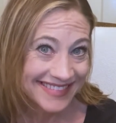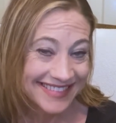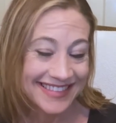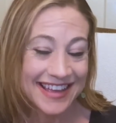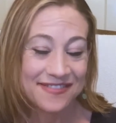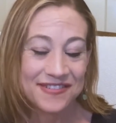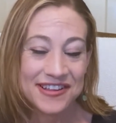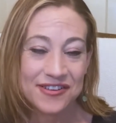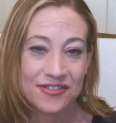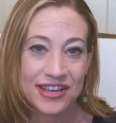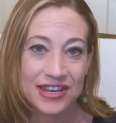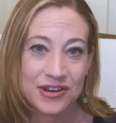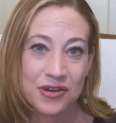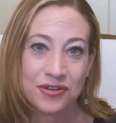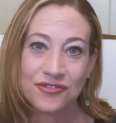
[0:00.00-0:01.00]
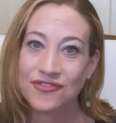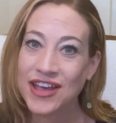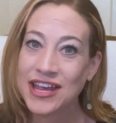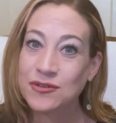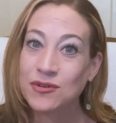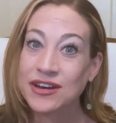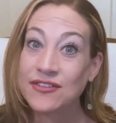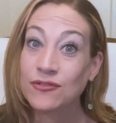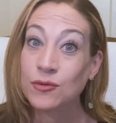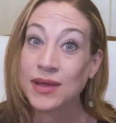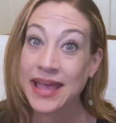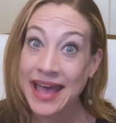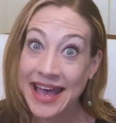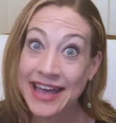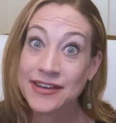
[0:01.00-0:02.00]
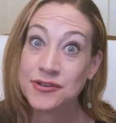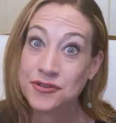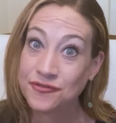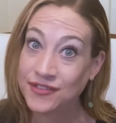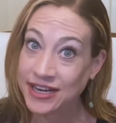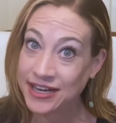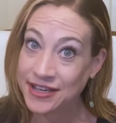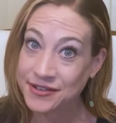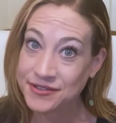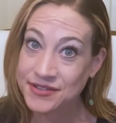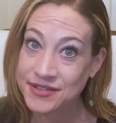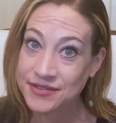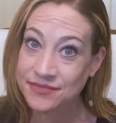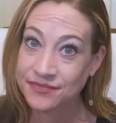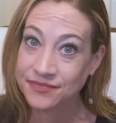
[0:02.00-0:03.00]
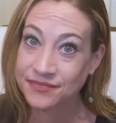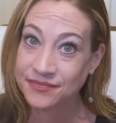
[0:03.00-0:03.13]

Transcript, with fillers: That way you'll get notified whenever we add new videos.